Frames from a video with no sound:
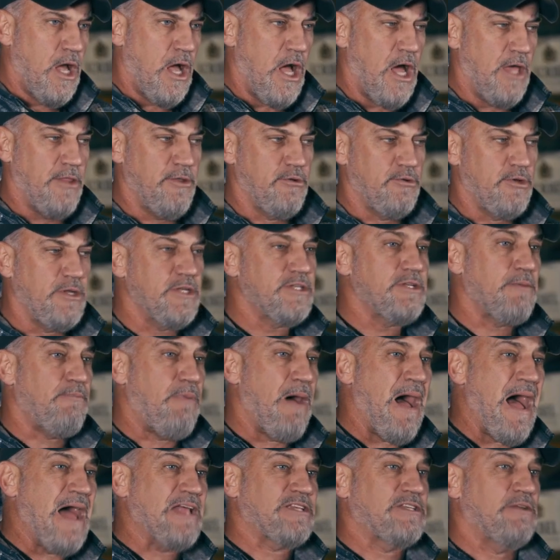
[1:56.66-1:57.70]
uh, there is a
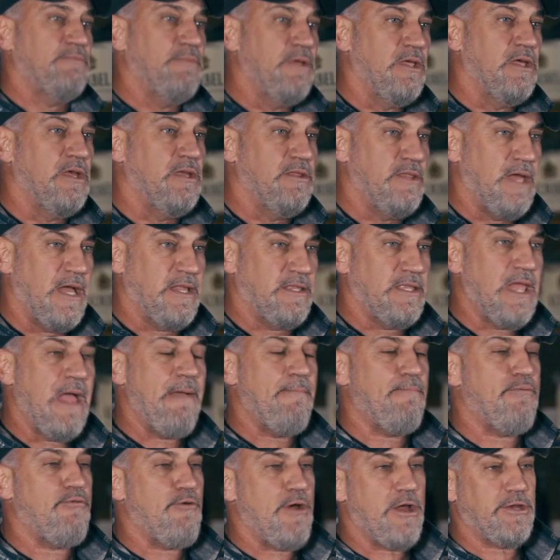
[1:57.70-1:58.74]
possibility that
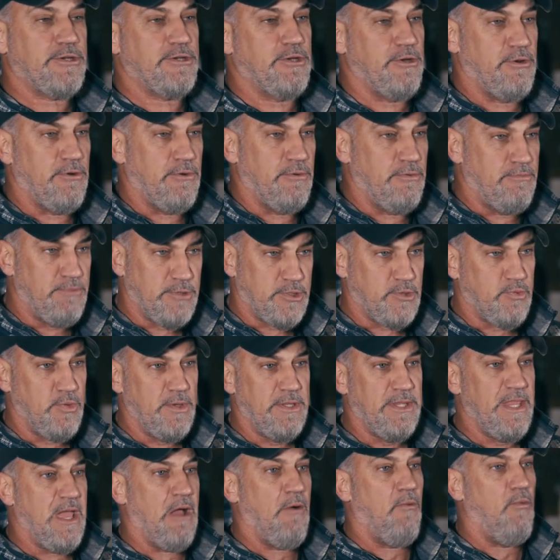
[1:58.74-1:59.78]
that pressure
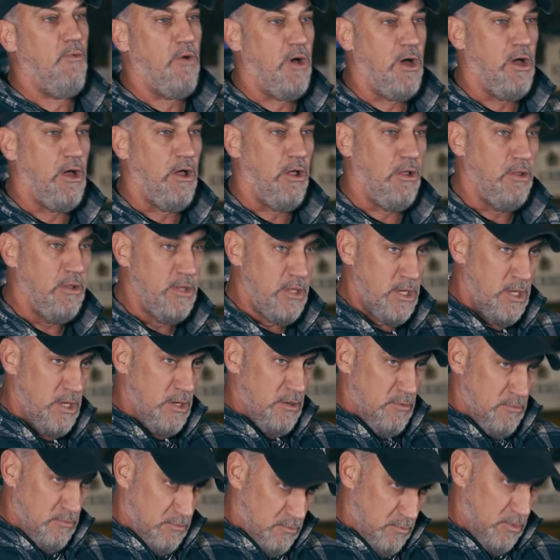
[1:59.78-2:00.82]
between that wall
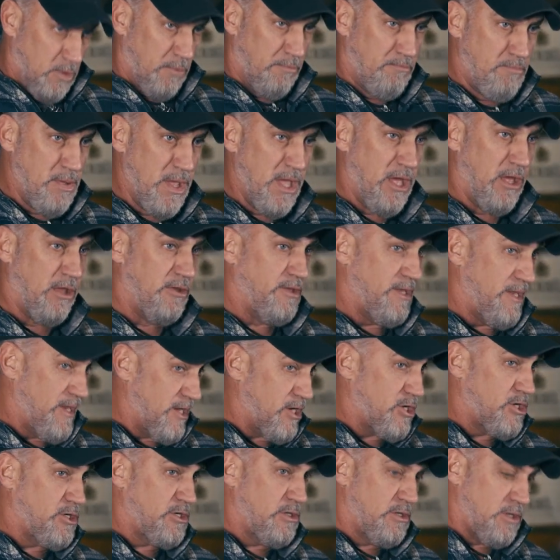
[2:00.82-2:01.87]
will build and
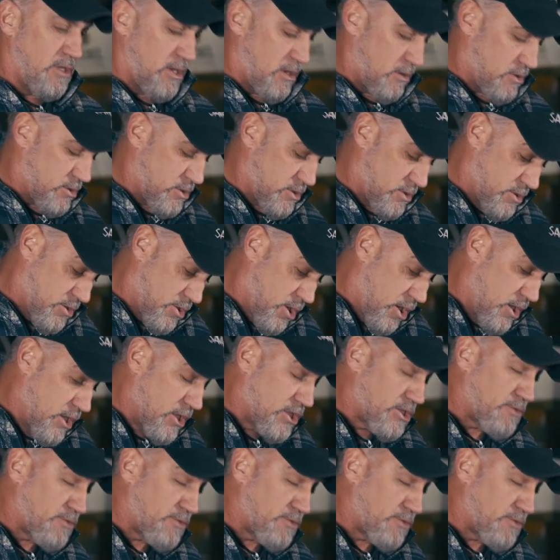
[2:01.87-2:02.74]
it you know could